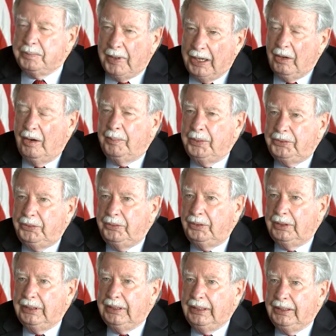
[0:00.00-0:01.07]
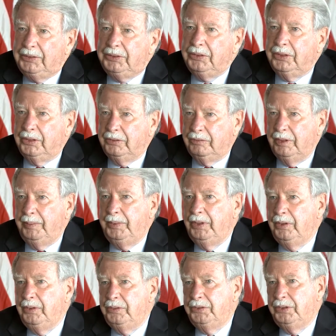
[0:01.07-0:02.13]
is my opportunity to
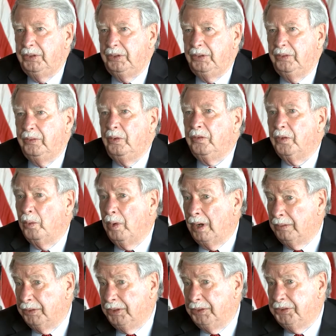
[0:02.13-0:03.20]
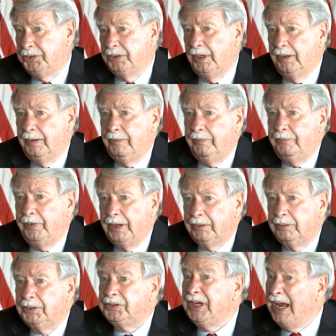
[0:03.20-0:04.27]
contribute to the wellness of
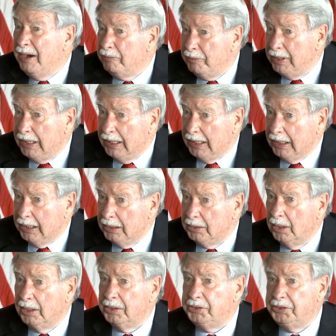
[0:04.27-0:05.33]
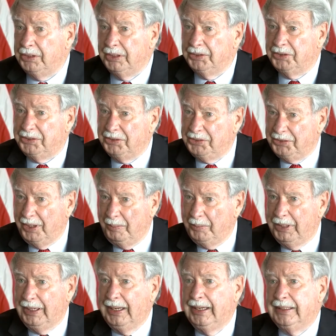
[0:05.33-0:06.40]
veterans every day, not just
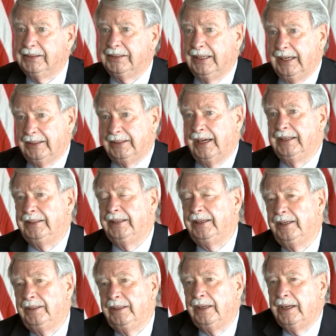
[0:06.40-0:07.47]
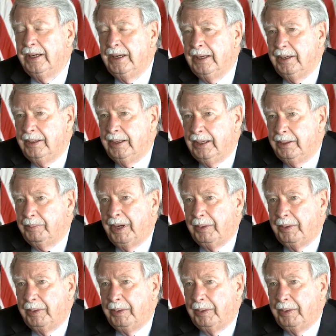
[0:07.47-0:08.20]
some days as I did in uh,